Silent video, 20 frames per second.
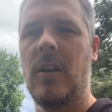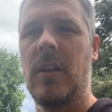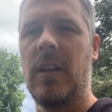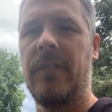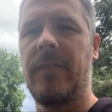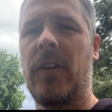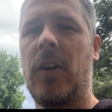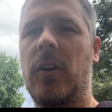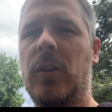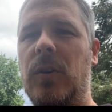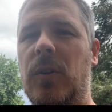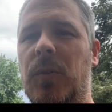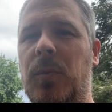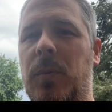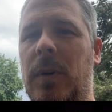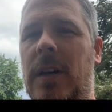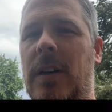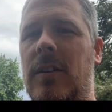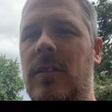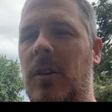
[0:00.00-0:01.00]
if all goes
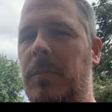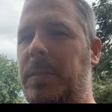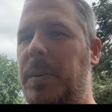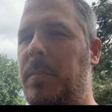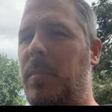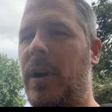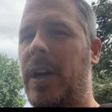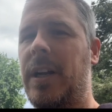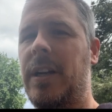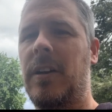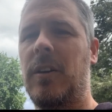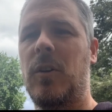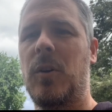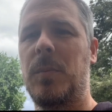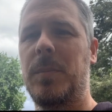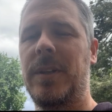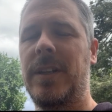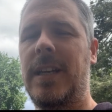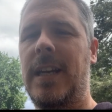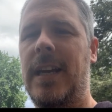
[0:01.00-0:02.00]
well, I'll be bringing it
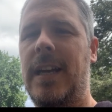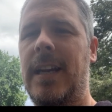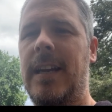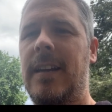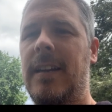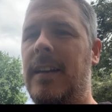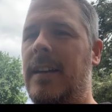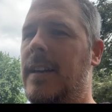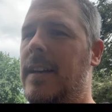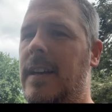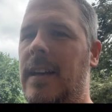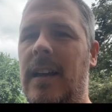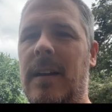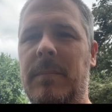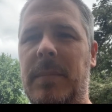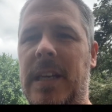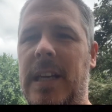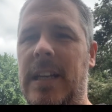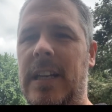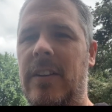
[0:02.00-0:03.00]
home today.
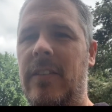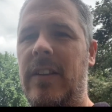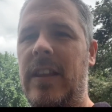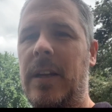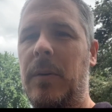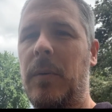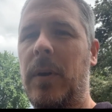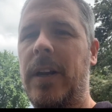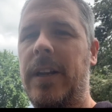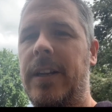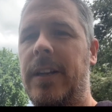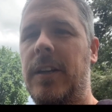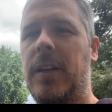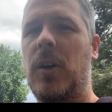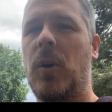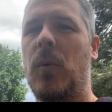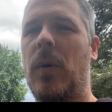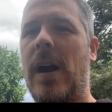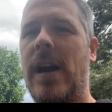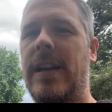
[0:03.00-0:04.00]
I'm getting everything ready to
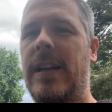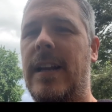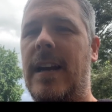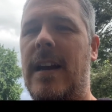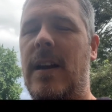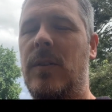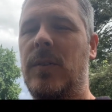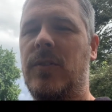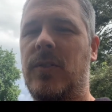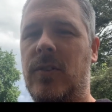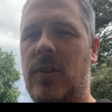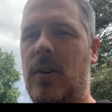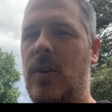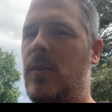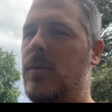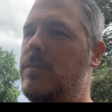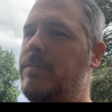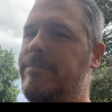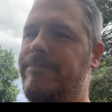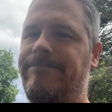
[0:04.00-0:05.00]
go right now,
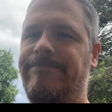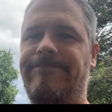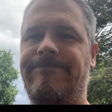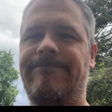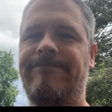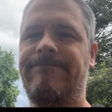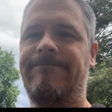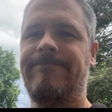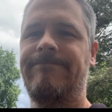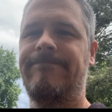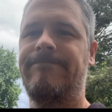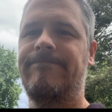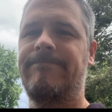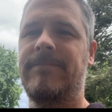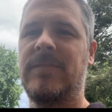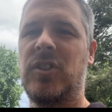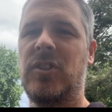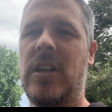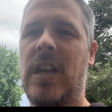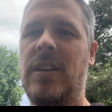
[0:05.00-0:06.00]
so
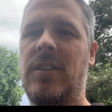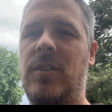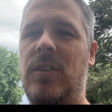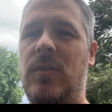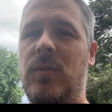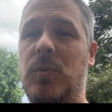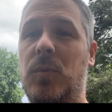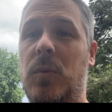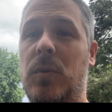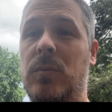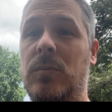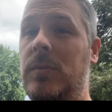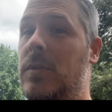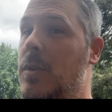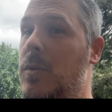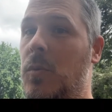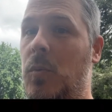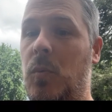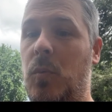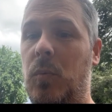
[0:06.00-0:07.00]
stay tuned.
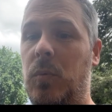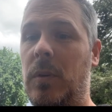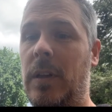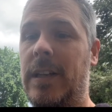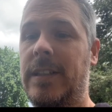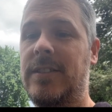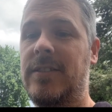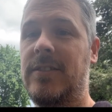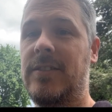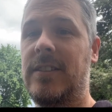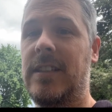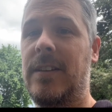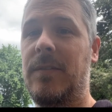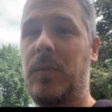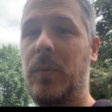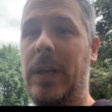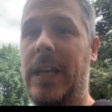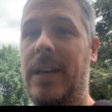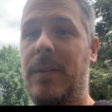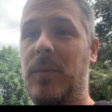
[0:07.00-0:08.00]
Let's see if
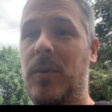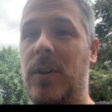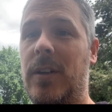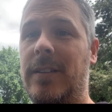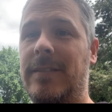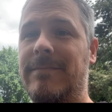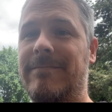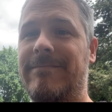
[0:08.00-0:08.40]
we get one.